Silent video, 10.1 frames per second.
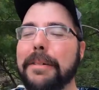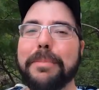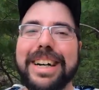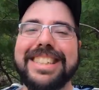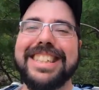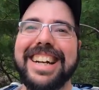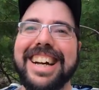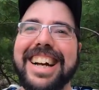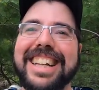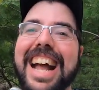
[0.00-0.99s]
But
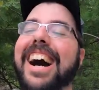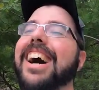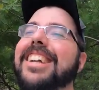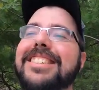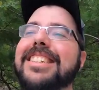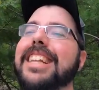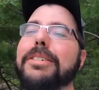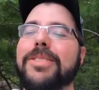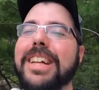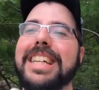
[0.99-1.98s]
uh, yeah, honestly,
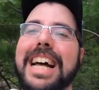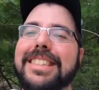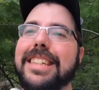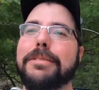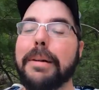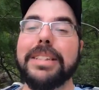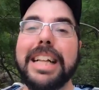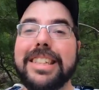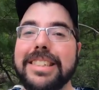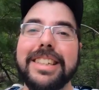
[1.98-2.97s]
today was fantastic. I'm
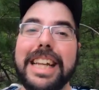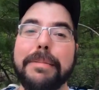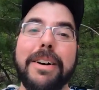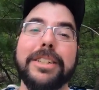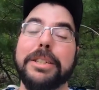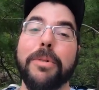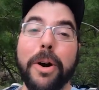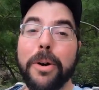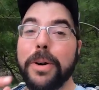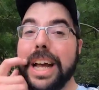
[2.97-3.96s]
glad the sun came out, and
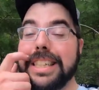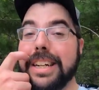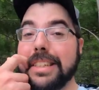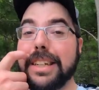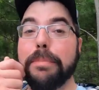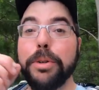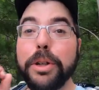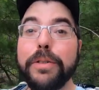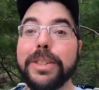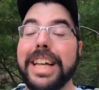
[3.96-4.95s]
tomorrow, they're announcing a
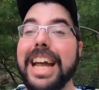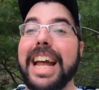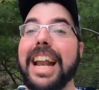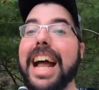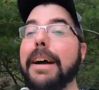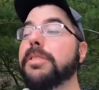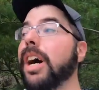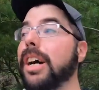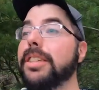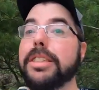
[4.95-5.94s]
beautiful day and I have
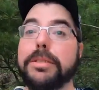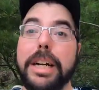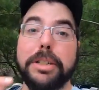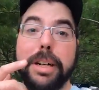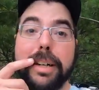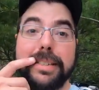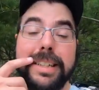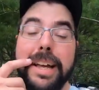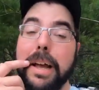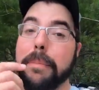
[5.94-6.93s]
tons of great
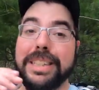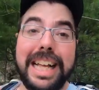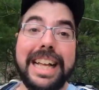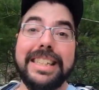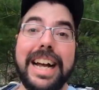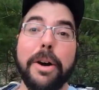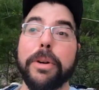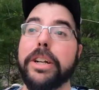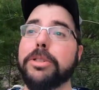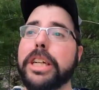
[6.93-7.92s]
trails planned out.
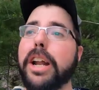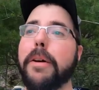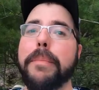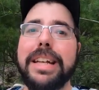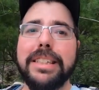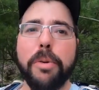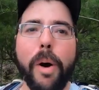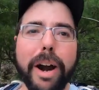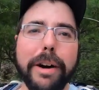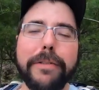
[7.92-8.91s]
We're gonna go check out an amazing
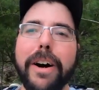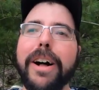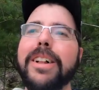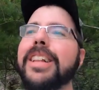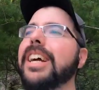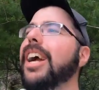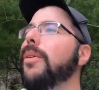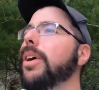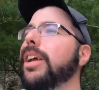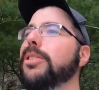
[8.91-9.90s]
waterfall.
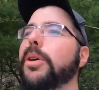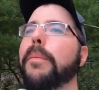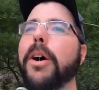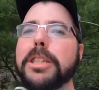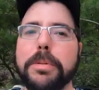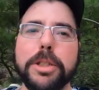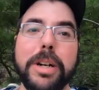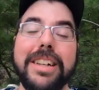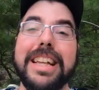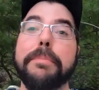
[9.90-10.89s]
We're gonna do a multiple
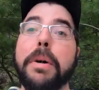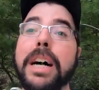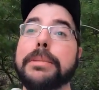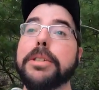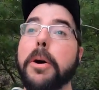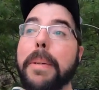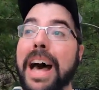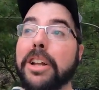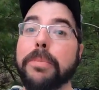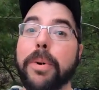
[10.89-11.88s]
trails and possibly go
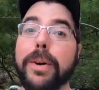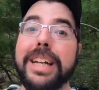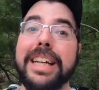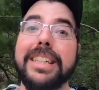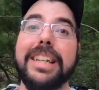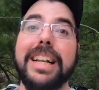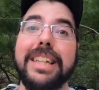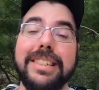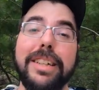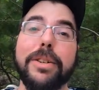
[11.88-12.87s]
paddleboard in
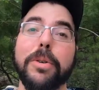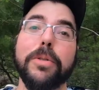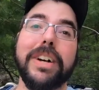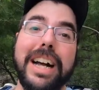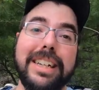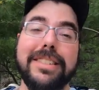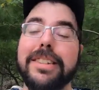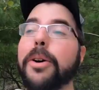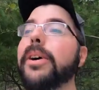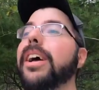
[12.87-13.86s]
Les Îles de Rouvray.
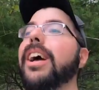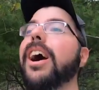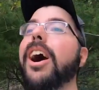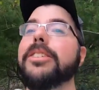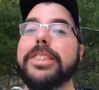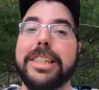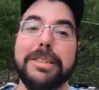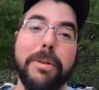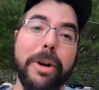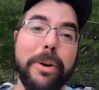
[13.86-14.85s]
So I'll see you
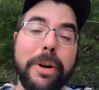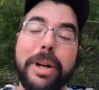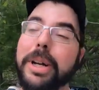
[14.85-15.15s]
guys tomorrow.